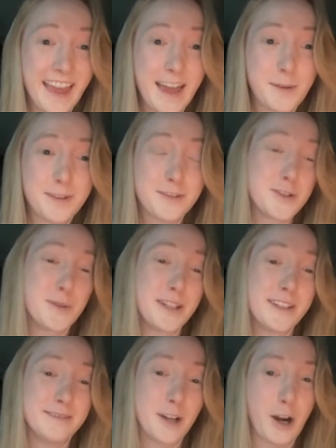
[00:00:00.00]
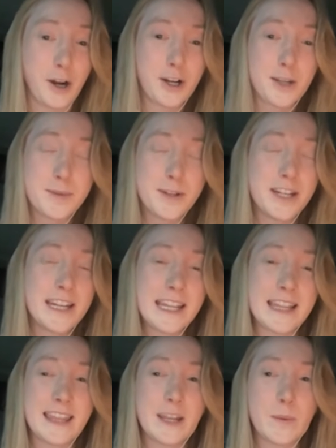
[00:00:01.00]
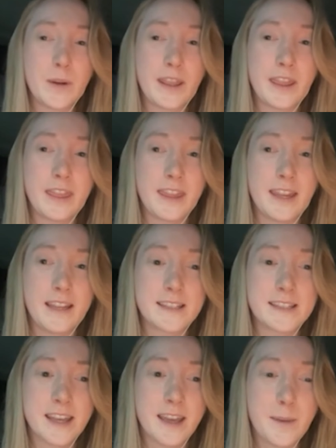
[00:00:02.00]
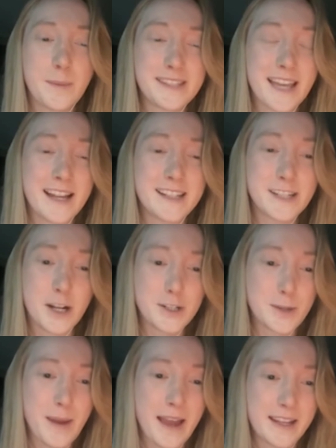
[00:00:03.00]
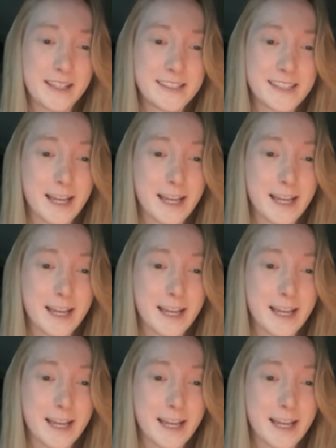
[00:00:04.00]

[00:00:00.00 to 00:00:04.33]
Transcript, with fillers: And we truly are a community. I think one of the things, besides Dr. Maggie's